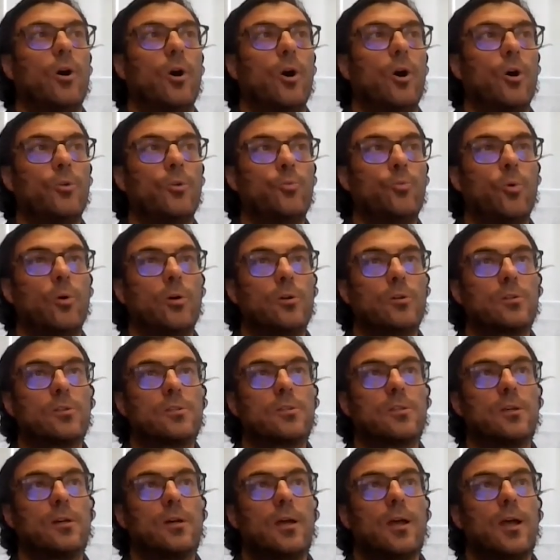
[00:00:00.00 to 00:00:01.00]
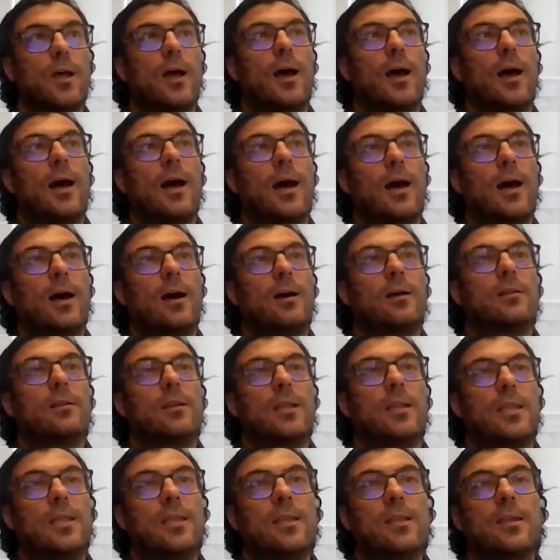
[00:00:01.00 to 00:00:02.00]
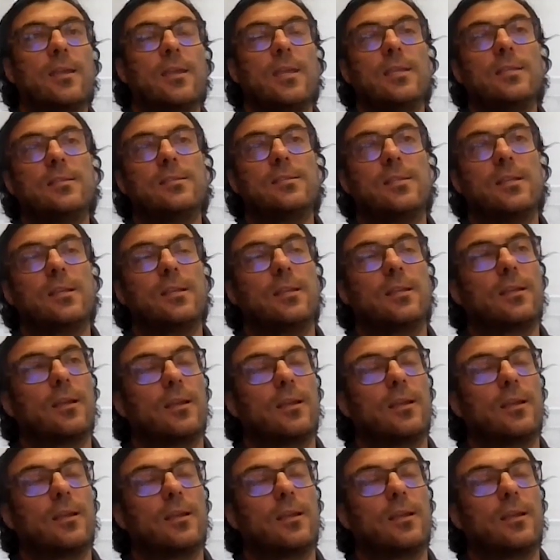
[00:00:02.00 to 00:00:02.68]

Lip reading: onwards are increasing.